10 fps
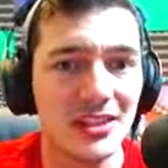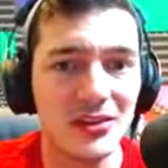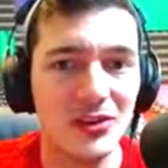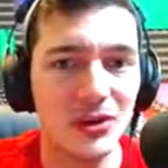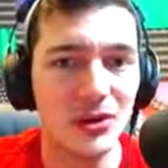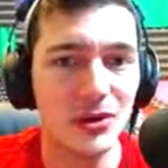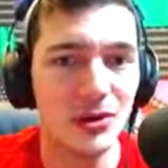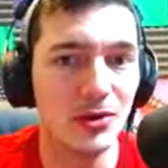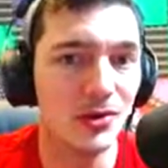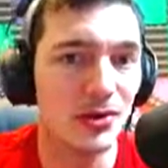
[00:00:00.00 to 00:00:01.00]

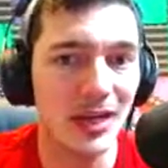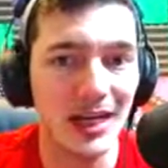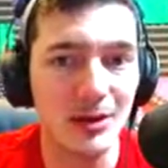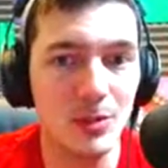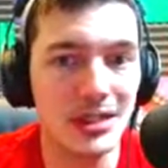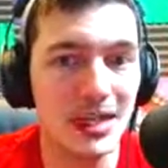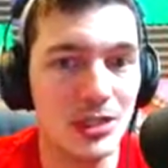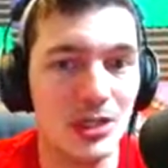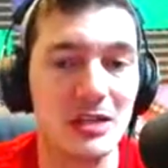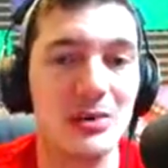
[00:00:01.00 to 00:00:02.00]
So I win that
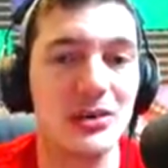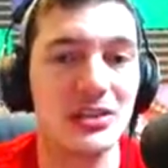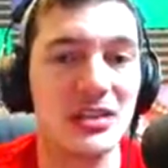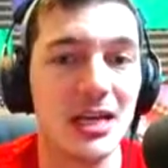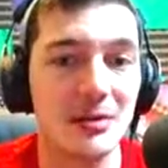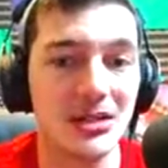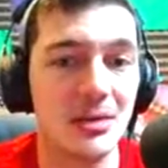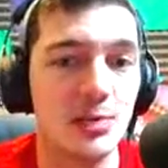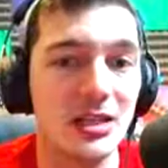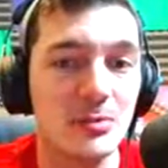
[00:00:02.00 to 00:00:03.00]
trade most of the time,
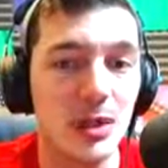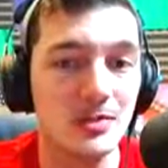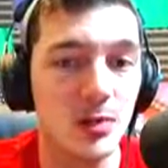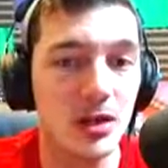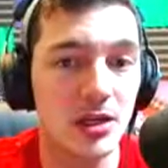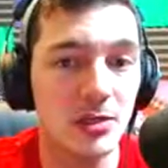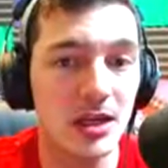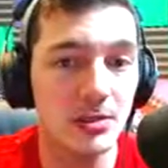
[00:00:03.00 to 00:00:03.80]
except when his barbs walk away.